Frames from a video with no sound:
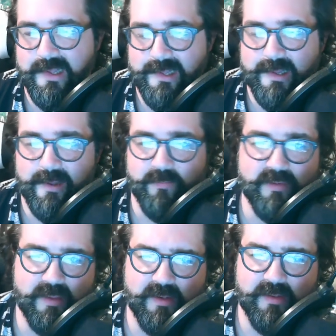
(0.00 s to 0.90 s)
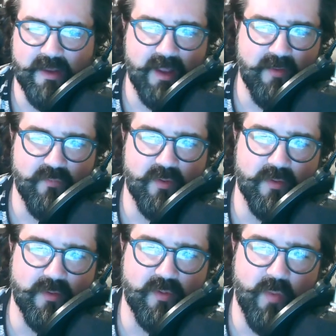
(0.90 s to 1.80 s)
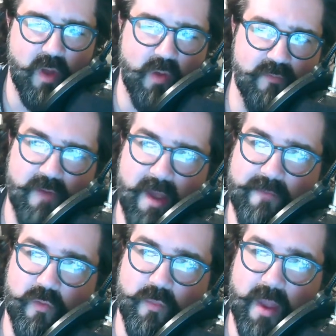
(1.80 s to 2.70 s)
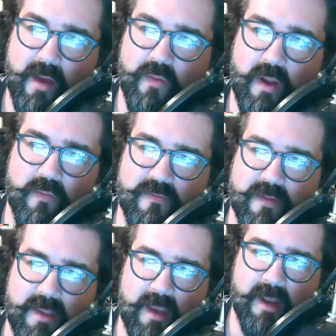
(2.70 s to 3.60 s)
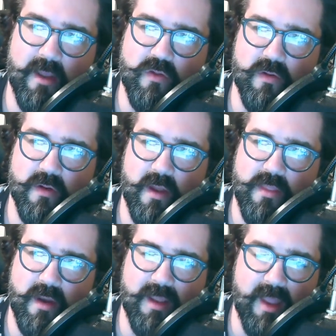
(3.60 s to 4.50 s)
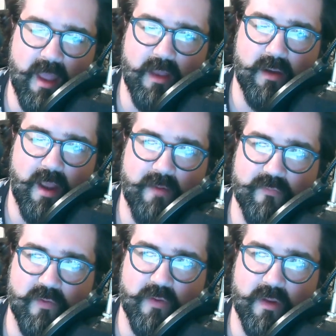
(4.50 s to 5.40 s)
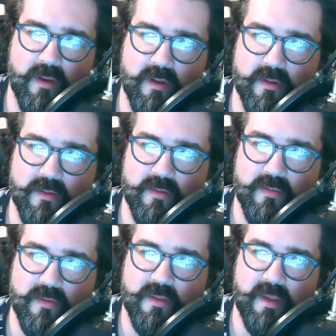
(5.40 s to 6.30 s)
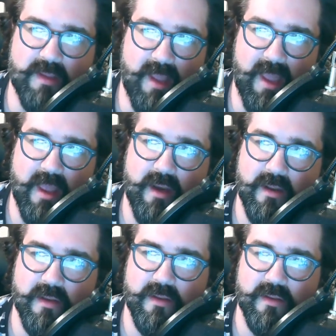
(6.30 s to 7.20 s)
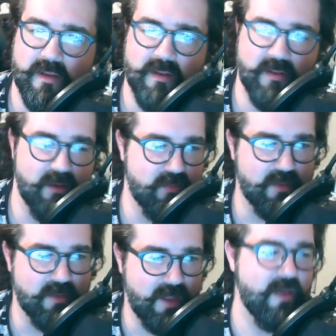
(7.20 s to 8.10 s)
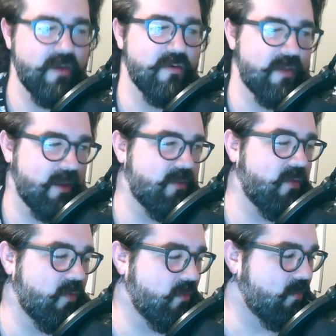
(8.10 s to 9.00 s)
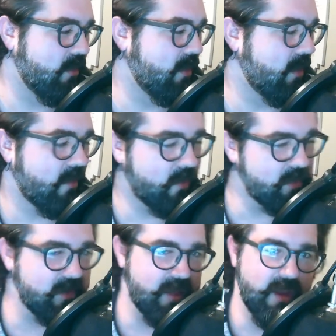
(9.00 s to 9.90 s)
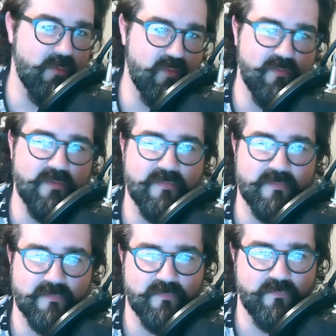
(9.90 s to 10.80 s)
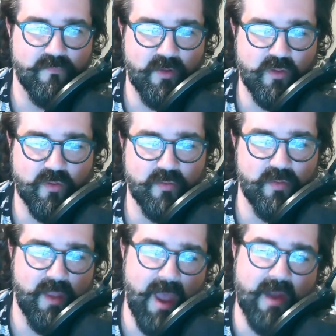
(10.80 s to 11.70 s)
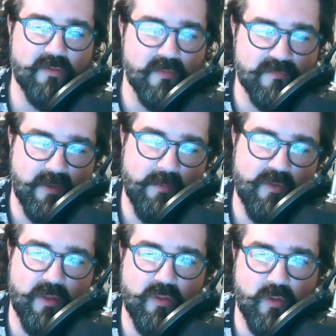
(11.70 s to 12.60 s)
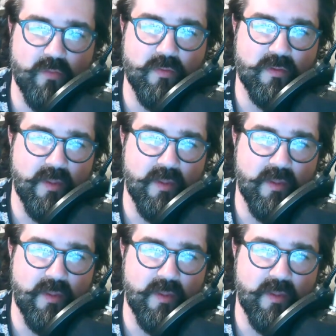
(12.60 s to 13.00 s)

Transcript: Because um, it did have a small revival back when I was a teenager, and then again after uh, was it like Ted? Didn't was it Ted or Ted Two? One of the Ted movies featured the actor Sam J. Jones,